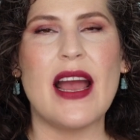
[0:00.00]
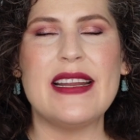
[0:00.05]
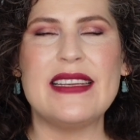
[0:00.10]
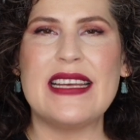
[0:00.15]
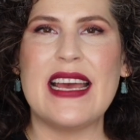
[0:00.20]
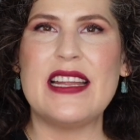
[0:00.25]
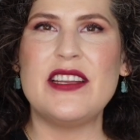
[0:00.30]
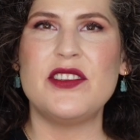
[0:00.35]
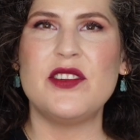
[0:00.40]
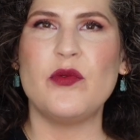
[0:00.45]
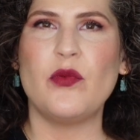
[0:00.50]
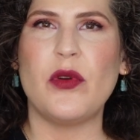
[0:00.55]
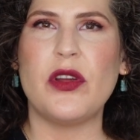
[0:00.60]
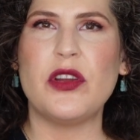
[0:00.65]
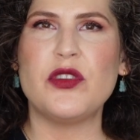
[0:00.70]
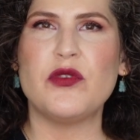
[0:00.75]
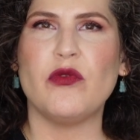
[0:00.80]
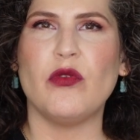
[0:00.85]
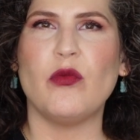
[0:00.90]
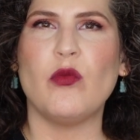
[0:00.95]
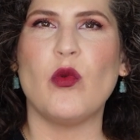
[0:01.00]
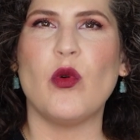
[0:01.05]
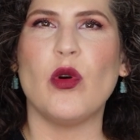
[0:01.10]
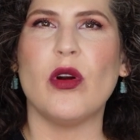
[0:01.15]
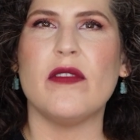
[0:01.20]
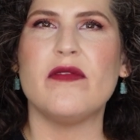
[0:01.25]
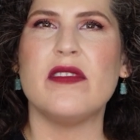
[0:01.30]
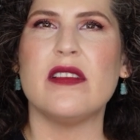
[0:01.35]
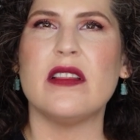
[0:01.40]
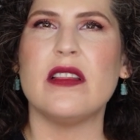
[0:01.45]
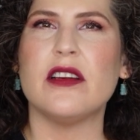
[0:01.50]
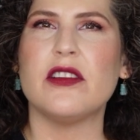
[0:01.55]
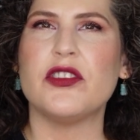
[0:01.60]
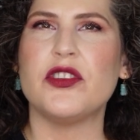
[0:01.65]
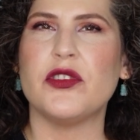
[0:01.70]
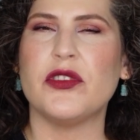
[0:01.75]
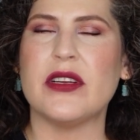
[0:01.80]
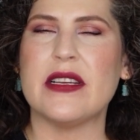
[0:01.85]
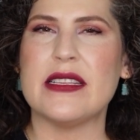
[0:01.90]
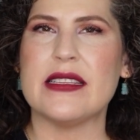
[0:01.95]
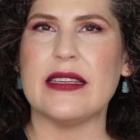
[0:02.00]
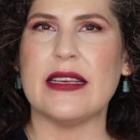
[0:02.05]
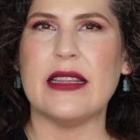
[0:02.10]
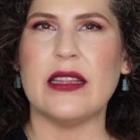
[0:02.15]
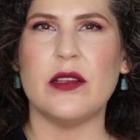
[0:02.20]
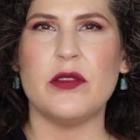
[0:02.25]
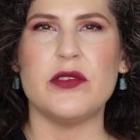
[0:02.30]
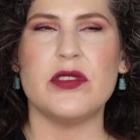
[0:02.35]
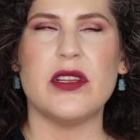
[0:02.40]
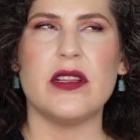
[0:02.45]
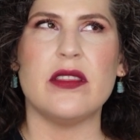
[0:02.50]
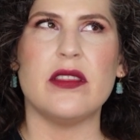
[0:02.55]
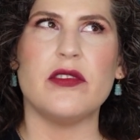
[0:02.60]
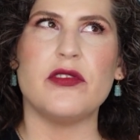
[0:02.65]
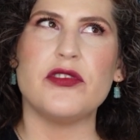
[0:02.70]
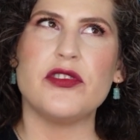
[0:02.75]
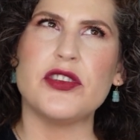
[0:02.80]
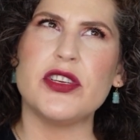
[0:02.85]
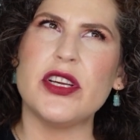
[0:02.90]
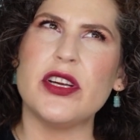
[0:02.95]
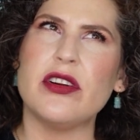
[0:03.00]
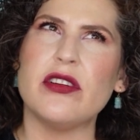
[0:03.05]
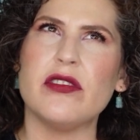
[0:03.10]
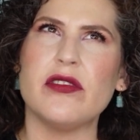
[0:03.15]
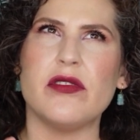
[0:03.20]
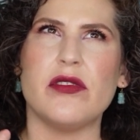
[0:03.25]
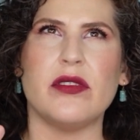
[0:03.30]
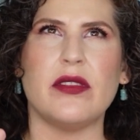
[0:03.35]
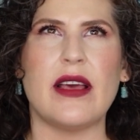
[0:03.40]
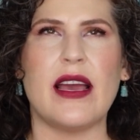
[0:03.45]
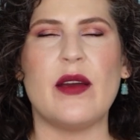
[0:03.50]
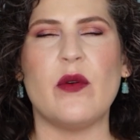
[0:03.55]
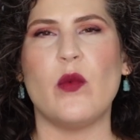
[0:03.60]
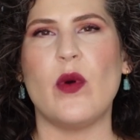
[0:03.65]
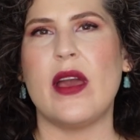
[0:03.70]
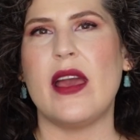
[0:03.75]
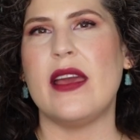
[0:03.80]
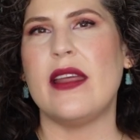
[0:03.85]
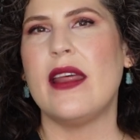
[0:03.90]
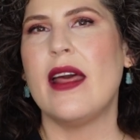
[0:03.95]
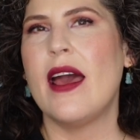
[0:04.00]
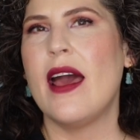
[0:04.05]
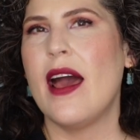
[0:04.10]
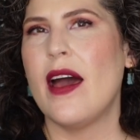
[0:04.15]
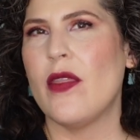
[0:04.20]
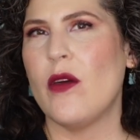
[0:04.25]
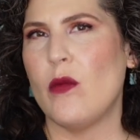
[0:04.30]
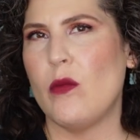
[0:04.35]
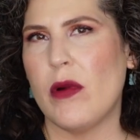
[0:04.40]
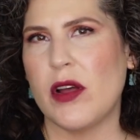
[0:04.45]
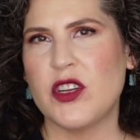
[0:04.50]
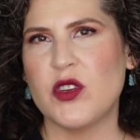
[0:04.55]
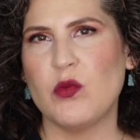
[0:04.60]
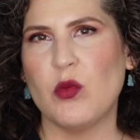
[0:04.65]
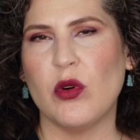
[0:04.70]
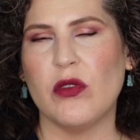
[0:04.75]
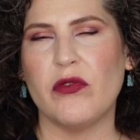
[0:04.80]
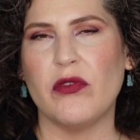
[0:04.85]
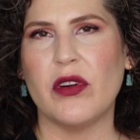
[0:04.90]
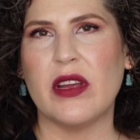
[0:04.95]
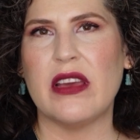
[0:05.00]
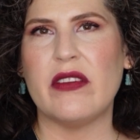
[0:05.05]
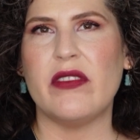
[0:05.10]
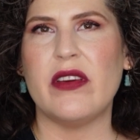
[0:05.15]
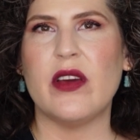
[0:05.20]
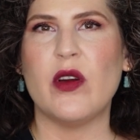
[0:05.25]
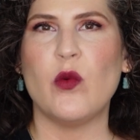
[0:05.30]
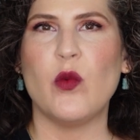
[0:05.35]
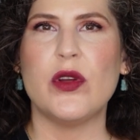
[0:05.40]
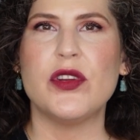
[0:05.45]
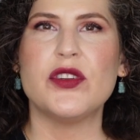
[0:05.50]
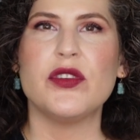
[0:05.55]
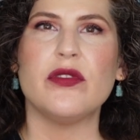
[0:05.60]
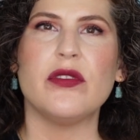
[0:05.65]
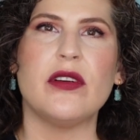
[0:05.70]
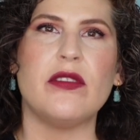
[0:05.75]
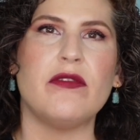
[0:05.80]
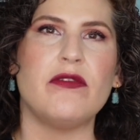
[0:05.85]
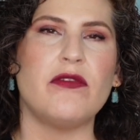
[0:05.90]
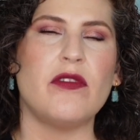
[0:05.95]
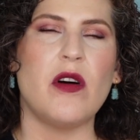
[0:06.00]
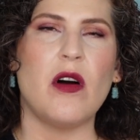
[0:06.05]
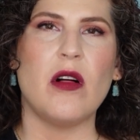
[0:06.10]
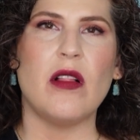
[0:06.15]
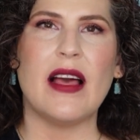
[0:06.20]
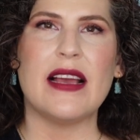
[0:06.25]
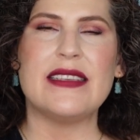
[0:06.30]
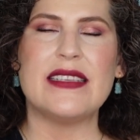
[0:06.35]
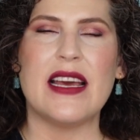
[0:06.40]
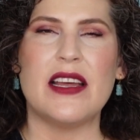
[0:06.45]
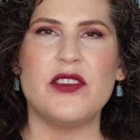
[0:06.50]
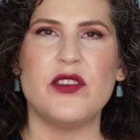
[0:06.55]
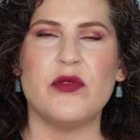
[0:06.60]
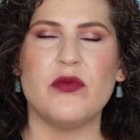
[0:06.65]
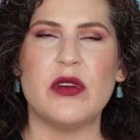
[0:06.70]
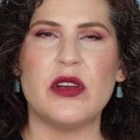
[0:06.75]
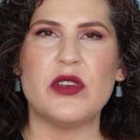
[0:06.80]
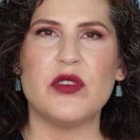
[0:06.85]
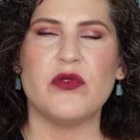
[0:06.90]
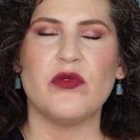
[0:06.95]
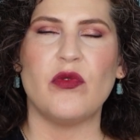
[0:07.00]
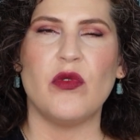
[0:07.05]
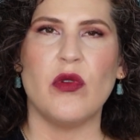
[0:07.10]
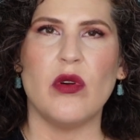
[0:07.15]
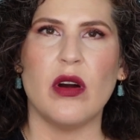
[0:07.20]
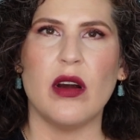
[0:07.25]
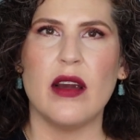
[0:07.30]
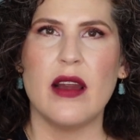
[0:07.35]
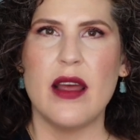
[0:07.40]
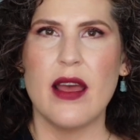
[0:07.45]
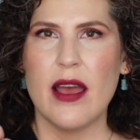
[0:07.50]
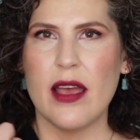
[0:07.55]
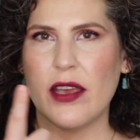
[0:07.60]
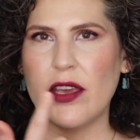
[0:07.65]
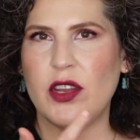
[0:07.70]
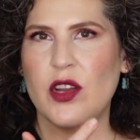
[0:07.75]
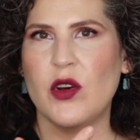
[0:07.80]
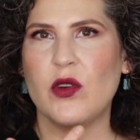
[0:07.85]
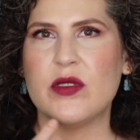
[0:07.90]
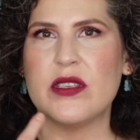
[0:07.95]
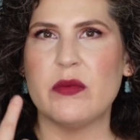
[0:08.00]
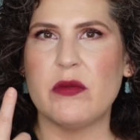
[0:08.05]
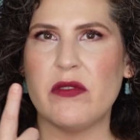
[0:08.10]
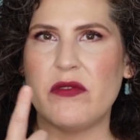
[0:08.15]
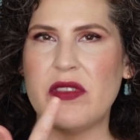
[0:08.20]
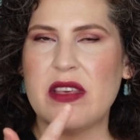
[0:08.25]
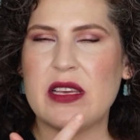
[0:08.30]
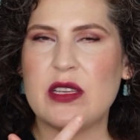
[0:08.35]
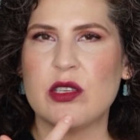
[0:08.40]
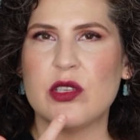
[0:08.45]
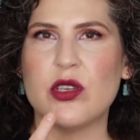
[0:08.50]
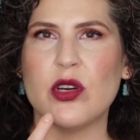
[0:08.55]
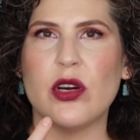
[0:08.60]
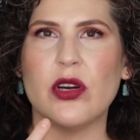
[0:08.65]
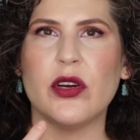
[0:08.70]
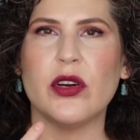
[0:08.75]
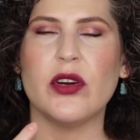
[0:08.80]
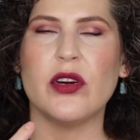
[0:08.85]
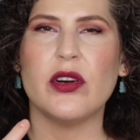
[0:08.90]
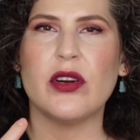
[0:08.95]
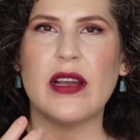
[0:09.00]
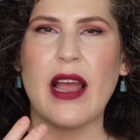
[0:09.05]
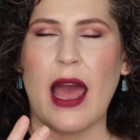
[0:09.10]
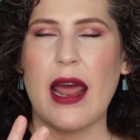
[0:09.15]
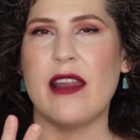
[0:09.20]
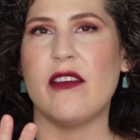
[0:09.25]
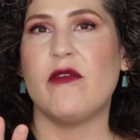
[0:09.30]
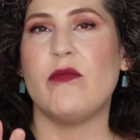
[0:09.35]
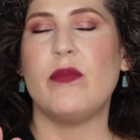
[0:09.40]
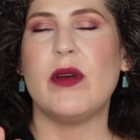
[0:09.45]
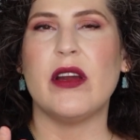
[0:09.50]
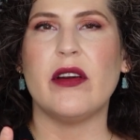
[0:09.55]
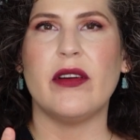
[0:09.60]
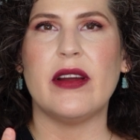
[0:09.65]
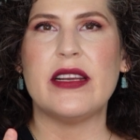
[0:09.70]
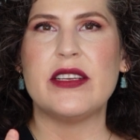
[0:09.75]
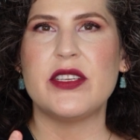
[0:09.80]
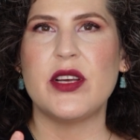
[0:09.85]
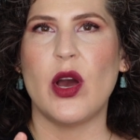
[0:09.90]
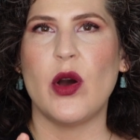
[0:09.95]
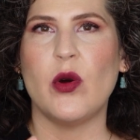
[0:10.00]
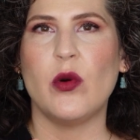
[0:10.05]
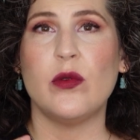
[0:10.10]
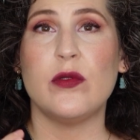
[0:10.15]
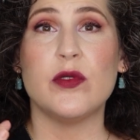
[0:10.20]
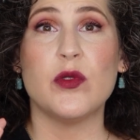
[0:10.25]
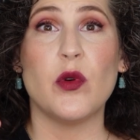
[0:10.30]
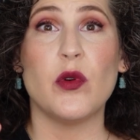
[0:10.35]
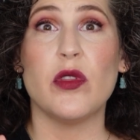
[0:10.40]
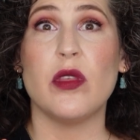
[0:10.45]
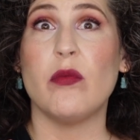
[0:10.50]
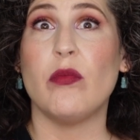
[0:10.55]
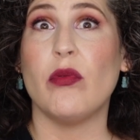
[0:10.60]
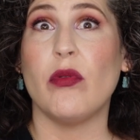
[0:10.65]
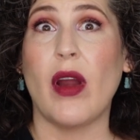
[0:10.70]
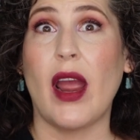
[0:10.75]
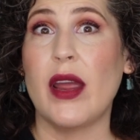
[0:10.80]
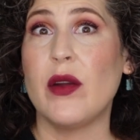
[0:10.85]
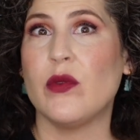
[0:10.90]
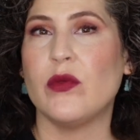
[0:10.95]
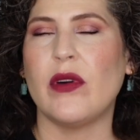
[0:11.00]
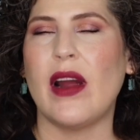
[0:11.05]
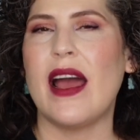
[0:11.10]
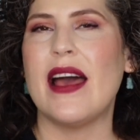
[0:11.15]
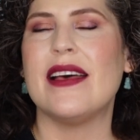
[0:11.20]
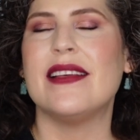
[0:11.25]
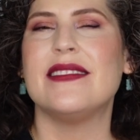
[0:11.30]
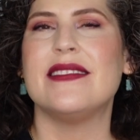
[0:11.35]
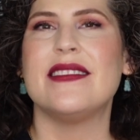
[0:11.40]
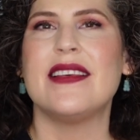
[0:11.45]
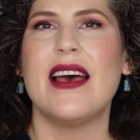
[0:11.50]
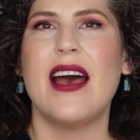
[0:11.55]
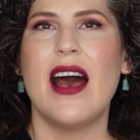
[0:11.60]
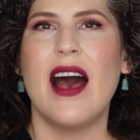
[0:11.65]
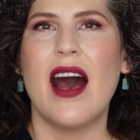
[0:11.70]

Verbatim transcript: I tend to reach for more of the luxuriously lucent. They're sheer, they're lightweight, they're much more forgiving. Winter and fall, I tend to reach for, you know, some of these darker kind of berry tones or the bright reds.